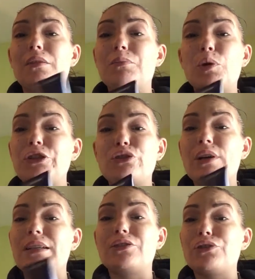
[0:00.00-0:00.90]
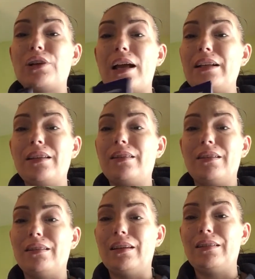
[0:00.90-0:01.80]
moisturizer, or
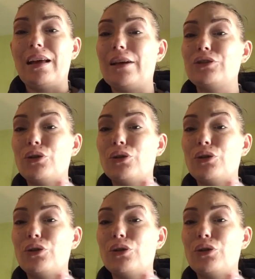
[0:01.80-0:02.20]
anything like that.